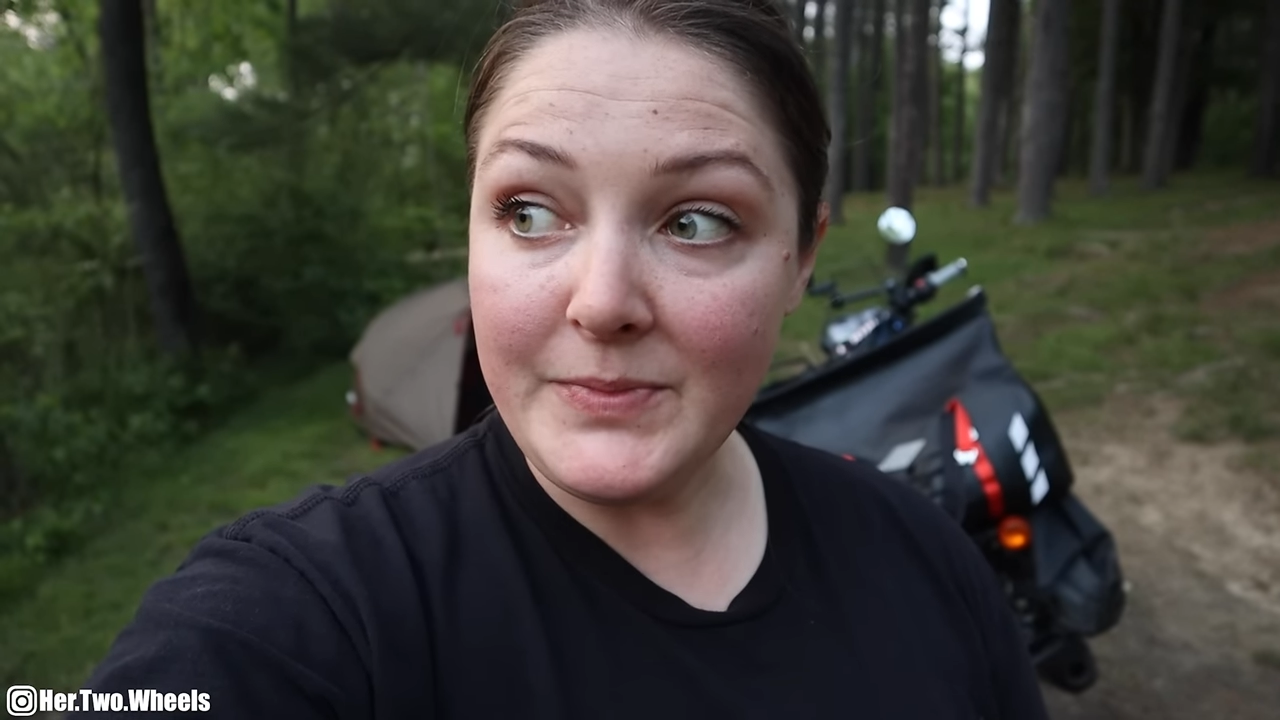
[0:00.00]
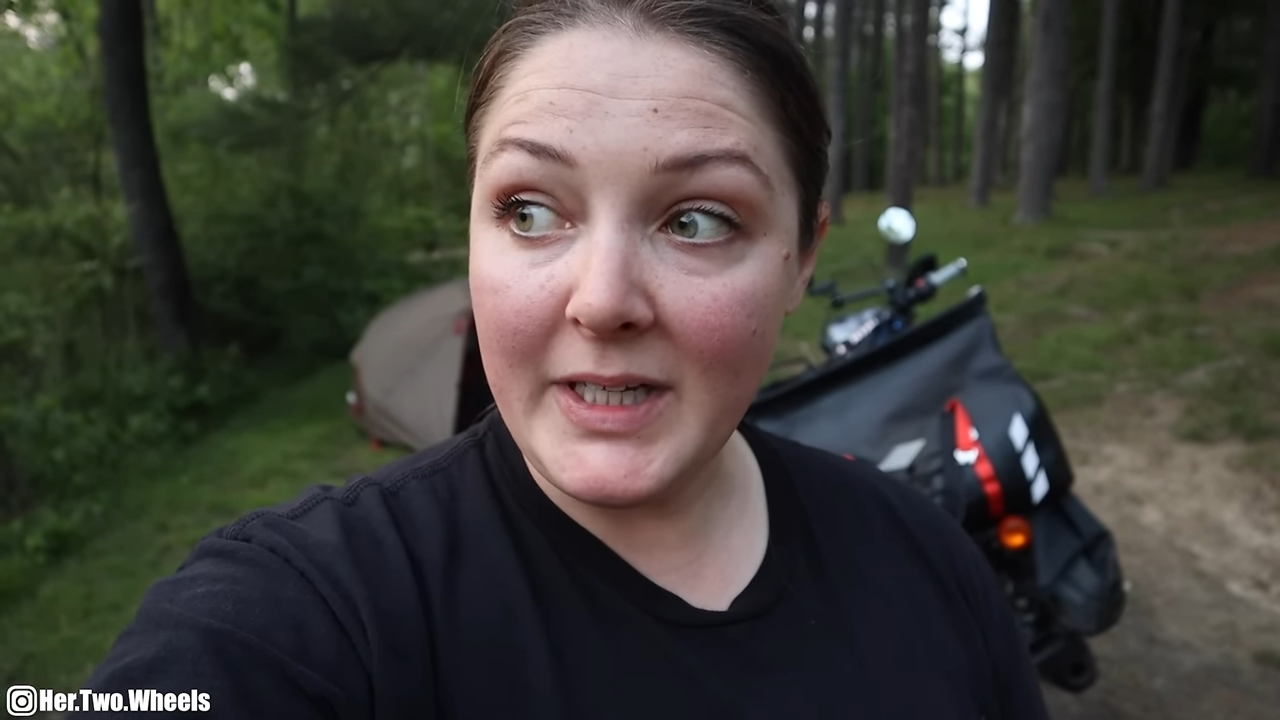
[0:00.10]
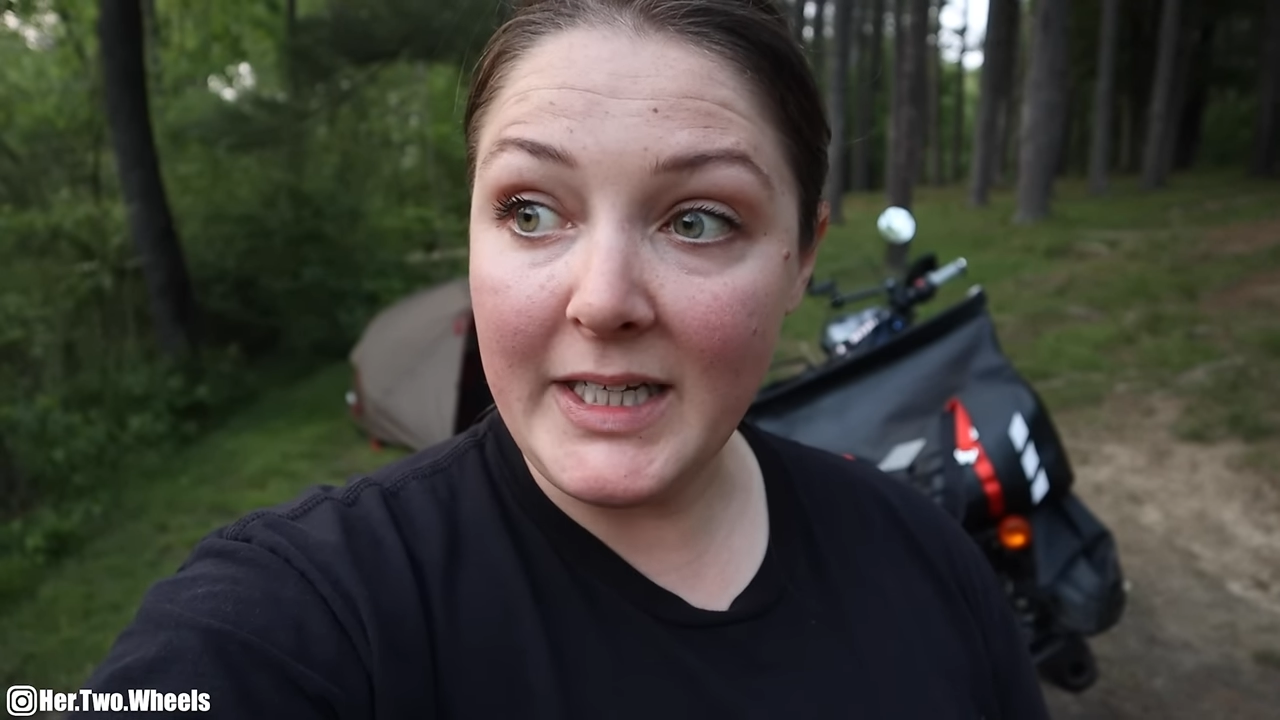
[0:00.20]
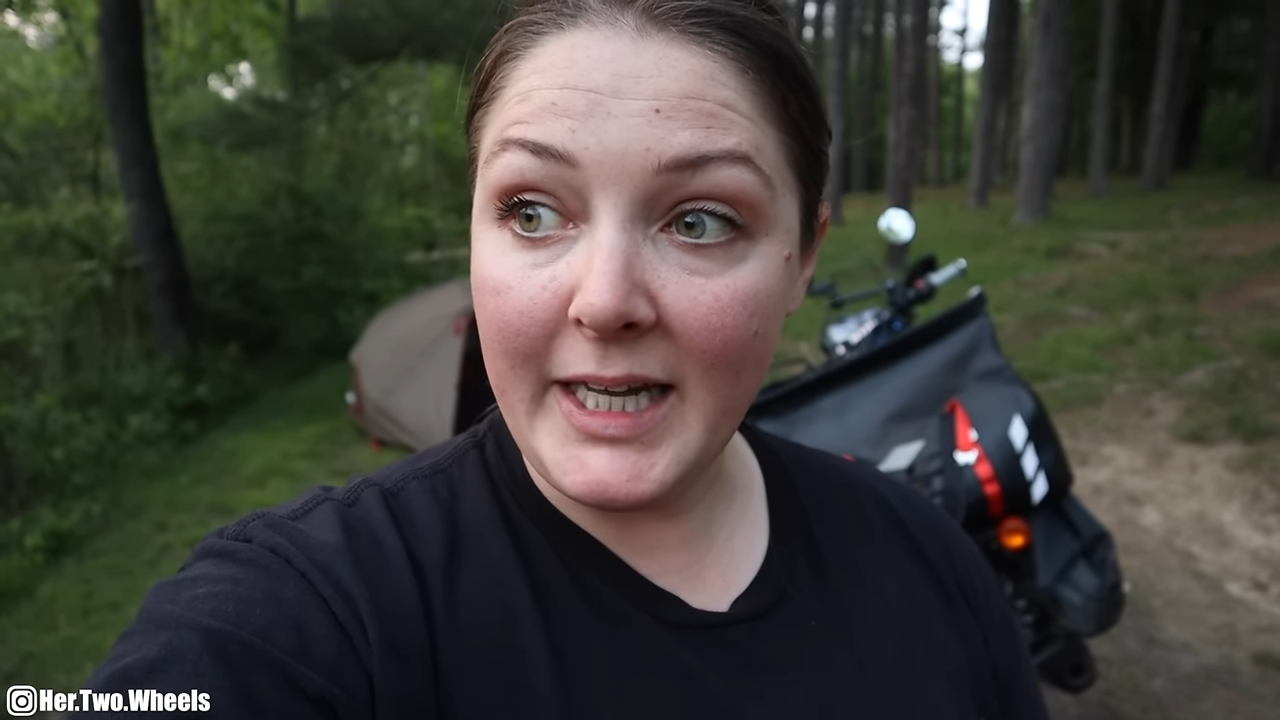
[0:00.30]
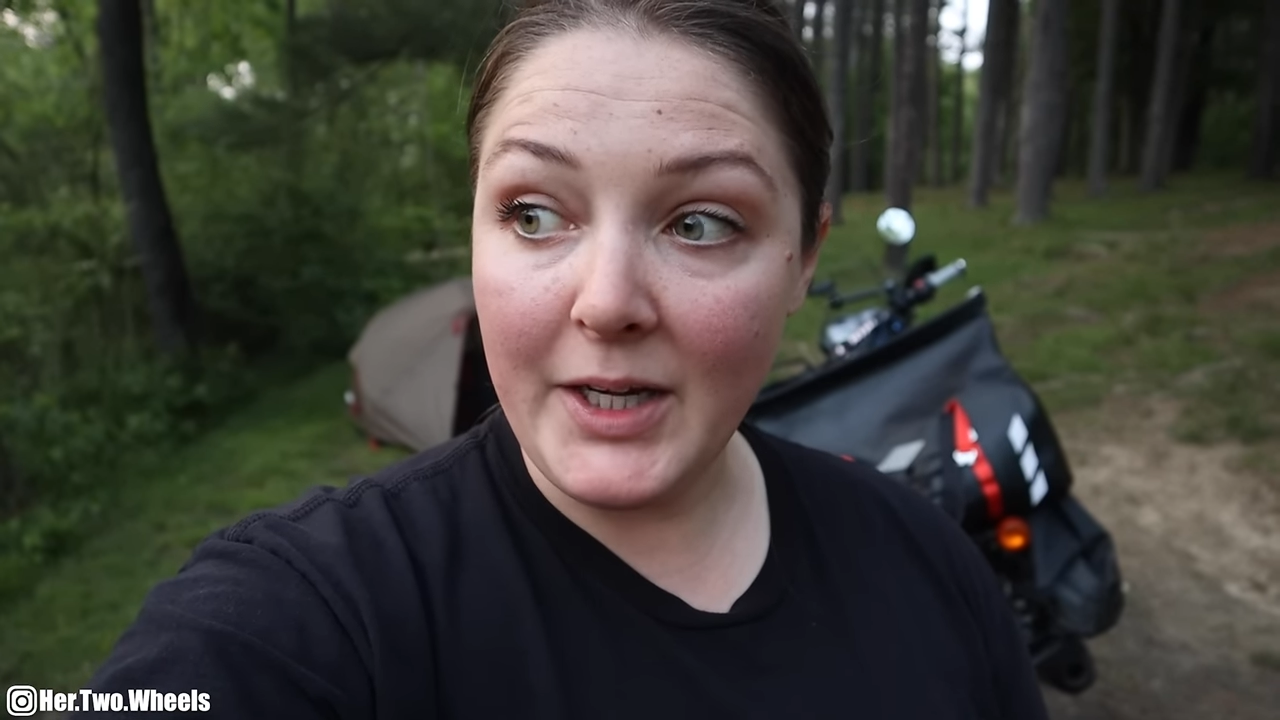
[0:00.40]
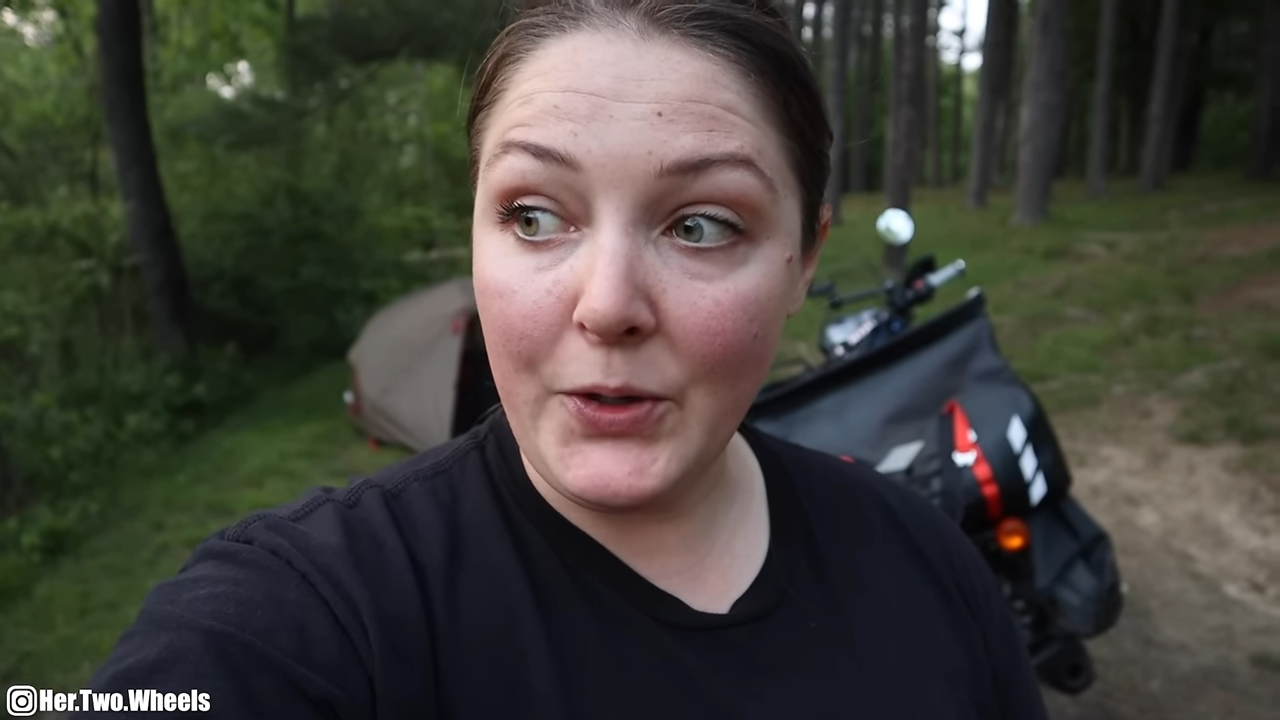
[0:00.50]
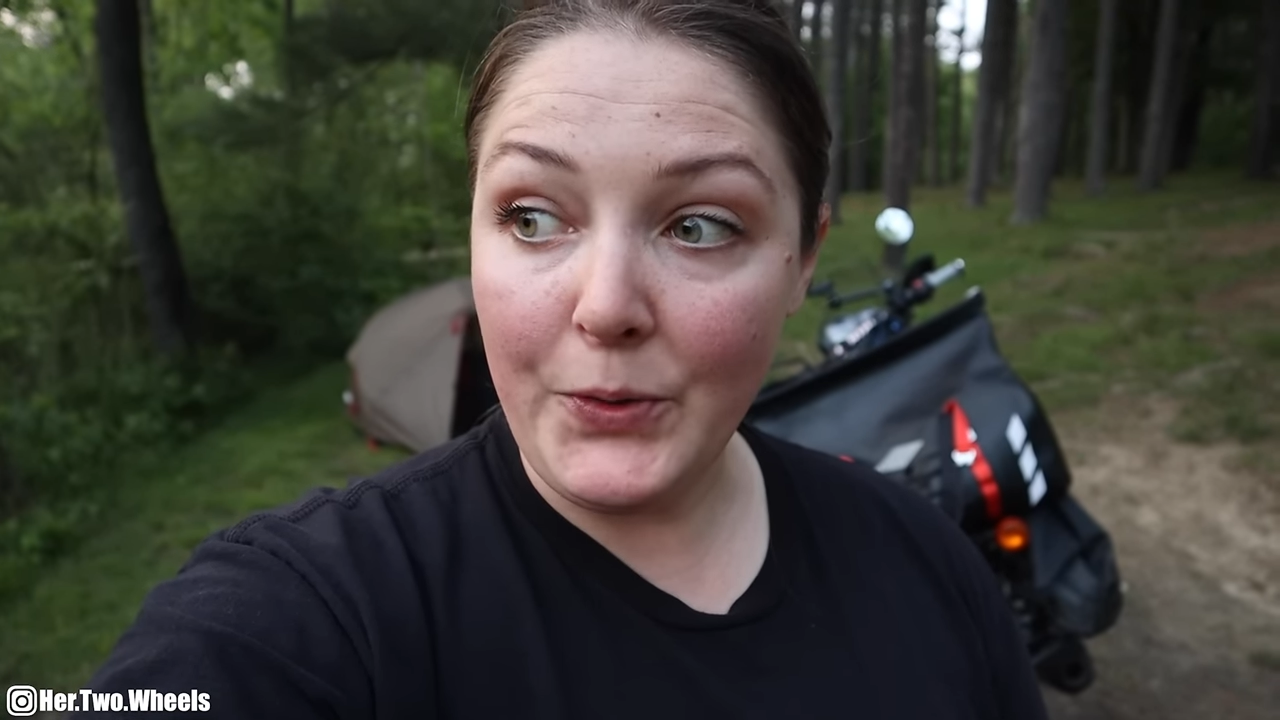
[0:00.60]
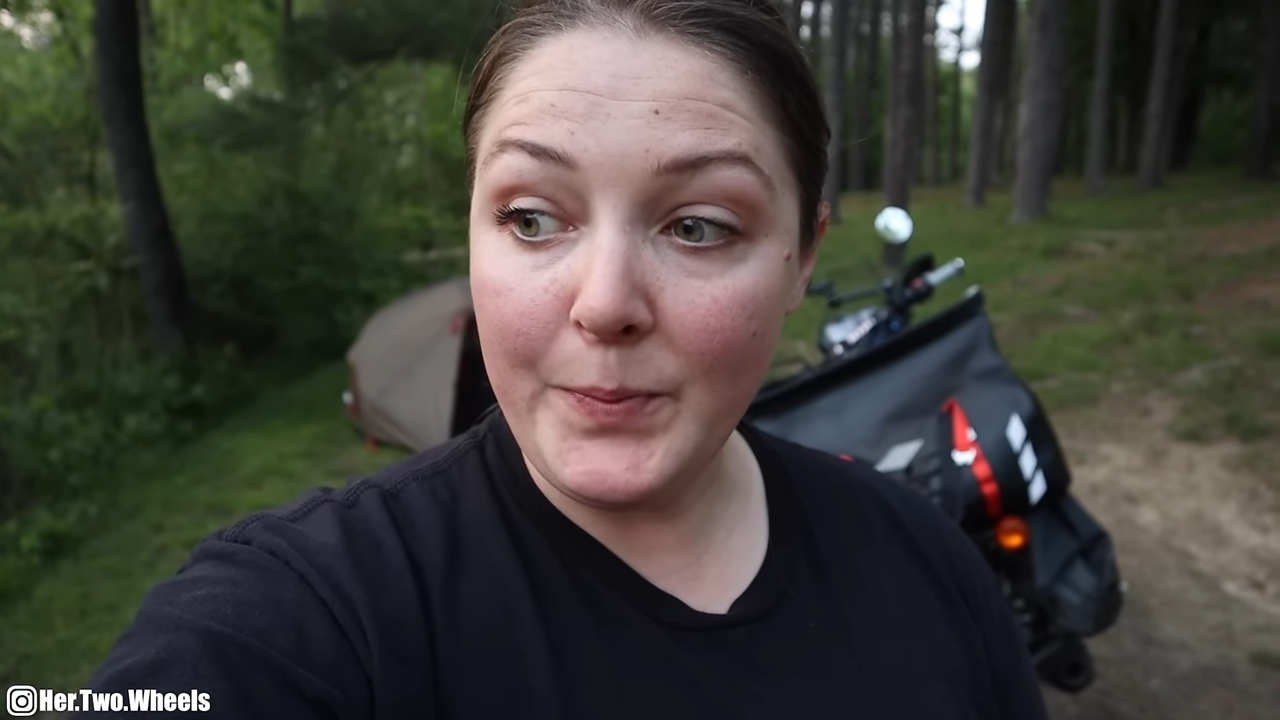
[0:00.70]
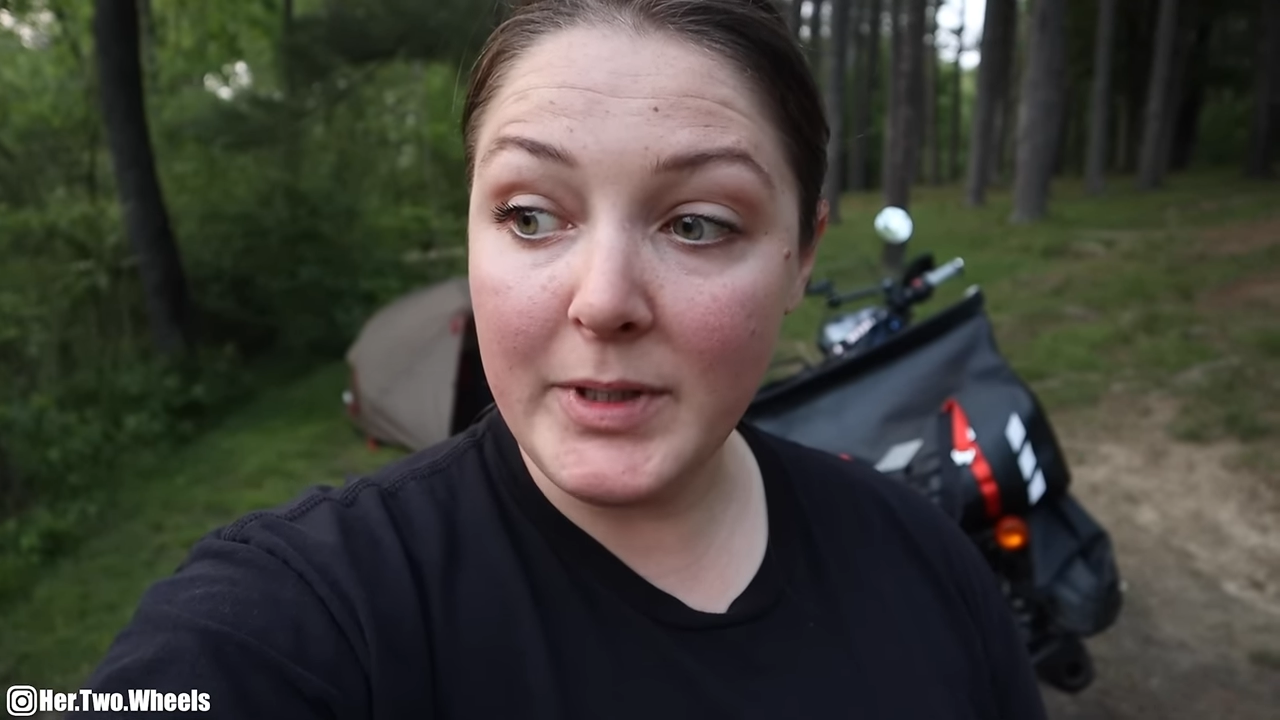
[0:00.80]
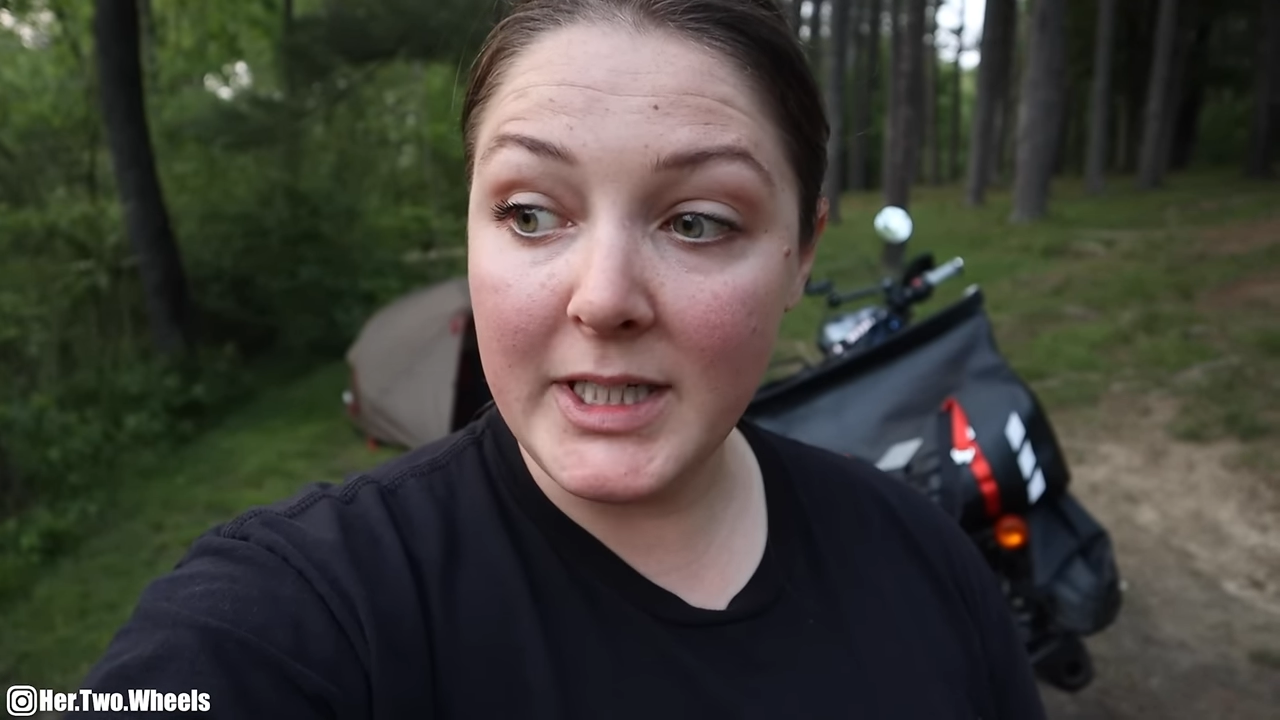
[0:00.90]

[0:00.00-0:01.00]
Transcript: and head home.